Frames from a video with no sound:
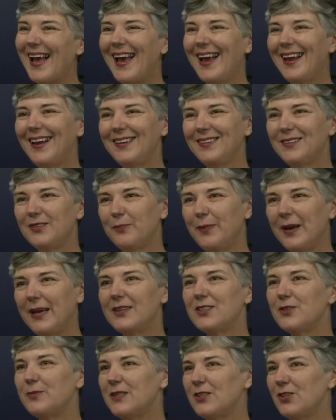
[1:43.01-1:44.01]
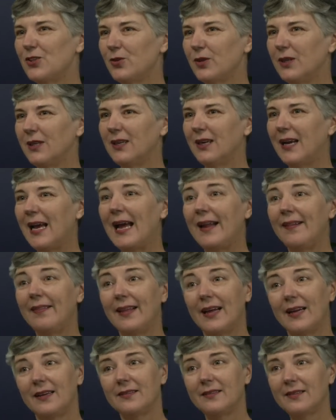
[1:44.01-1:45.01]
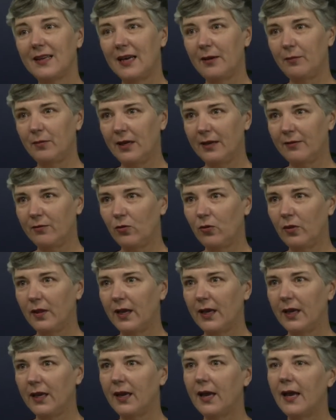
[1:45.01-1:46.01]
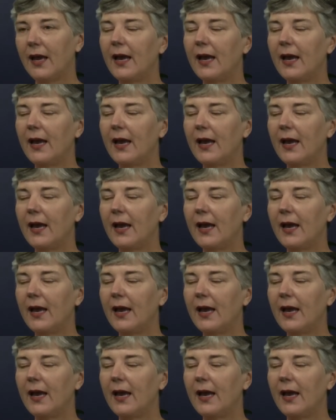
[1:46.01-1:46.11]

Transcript: and expect to be doing it at that same level there,